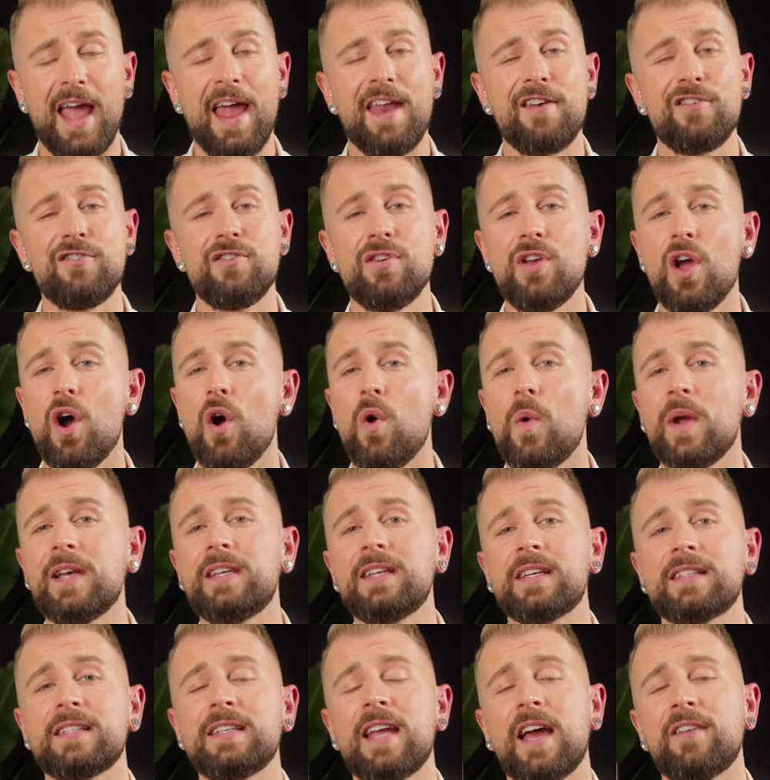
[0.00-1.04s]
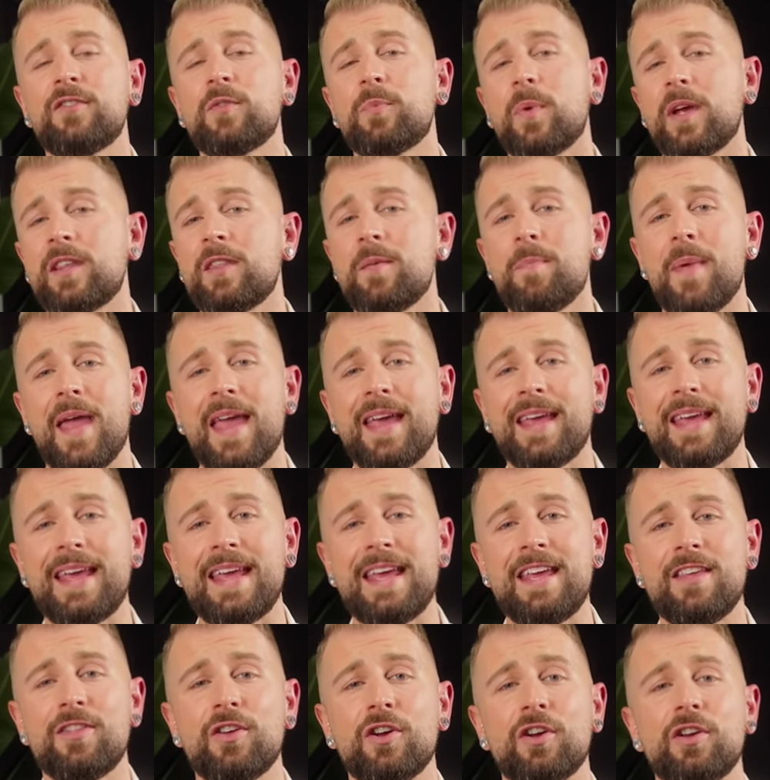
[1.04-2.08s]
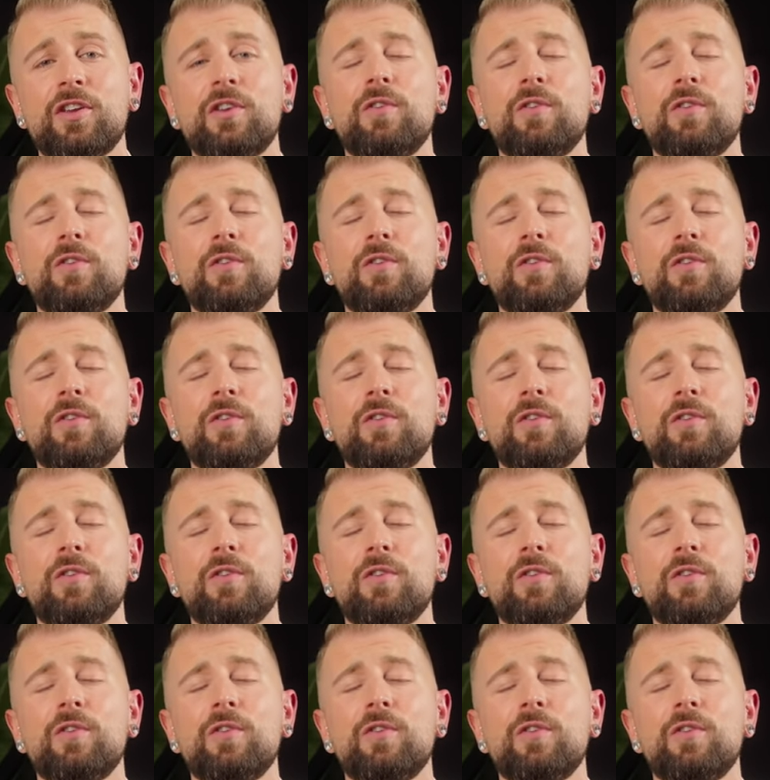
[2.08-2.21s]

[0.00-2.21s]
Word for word: And no, it doesn't have to break the bank either.